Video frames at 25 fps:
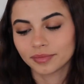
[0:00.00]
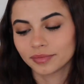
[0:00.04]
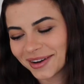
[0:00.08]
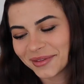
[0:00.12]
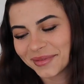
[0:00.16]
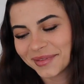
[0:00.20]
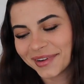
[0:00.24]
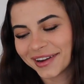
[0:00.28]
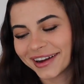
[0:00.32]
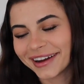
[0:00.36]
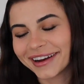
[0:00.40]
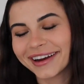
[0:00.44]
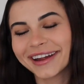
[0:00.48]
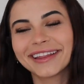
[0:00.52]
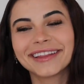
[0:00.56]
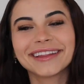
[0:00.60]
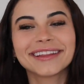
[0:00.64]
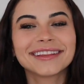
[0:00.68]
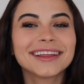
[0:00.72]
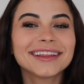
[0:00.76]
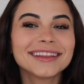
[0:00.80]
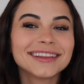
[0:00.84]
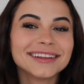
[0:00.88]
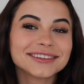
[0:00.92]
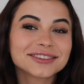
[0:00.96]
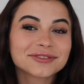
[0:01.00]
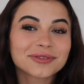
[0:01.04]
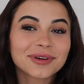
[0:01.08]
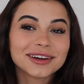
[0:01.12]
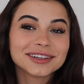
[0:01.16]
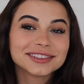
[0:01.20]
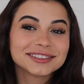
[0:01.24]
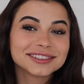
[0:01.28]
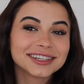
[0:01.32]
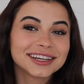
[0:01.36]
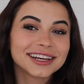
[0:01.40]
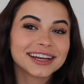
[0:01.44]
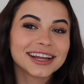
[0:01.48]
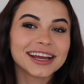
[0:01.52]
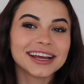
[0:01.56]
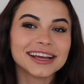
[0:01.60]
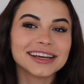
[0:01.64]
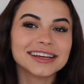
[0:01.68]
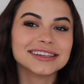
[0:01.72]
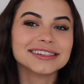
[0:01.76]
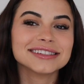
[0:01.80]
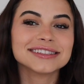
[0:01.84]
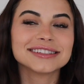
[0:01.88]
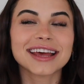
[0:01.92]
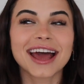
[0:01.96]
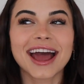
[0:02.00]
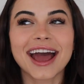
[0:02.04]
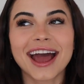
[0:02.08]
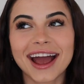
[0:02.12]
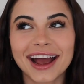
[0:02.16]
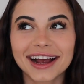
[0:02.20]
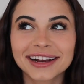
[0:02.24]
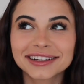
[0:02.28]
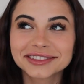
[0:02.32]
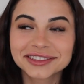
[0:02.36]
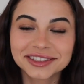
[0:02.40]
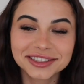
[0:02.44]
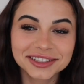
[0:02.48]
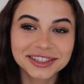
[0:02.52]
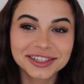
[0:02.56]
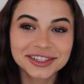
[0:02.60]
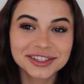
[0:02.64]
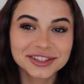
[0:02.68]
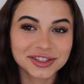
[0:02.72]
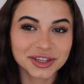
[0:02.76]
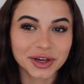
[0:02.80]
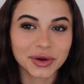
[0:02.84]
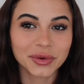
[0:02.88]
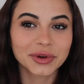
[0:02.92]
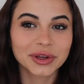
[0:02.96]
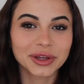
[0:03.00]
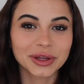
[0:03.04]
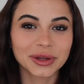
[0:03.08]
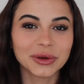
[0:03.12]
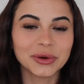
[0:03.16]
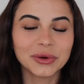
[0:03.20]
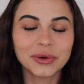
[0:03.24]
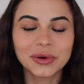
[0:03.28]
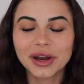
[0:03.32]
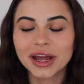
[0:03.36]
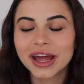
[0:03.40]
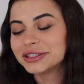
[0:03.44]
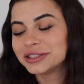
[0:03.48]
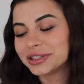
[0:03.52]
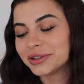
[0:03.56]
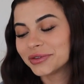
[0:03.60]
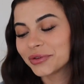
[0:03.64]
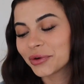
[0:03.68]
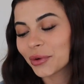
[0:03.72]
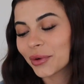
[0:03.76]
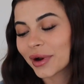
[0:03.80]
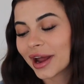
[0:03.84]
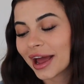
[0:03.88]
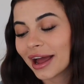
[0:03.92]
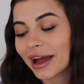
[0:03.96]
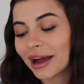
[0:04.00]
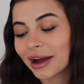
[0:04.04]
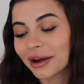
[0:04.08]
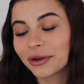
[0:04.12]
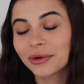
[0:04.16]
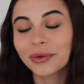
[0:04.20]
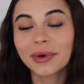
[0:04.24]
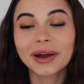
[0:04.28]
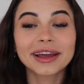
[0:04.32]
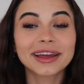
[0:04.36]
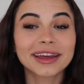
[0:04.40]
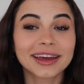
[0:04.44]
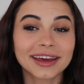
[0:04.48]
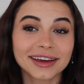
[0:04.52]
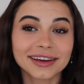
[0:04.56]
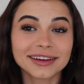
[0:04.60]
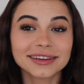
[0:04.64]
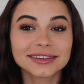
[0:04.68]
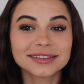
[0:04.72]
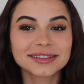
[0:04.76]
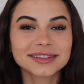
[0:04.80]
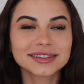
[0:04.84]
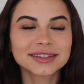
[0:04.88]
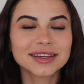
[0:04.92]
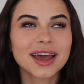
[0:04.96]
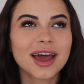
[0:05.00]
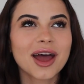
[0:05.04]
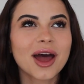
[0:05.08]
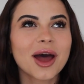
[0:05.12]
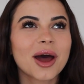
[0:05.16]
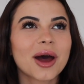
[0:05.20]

Oh my God, I think that this question is actually so cute. She wrote, how do I kiss?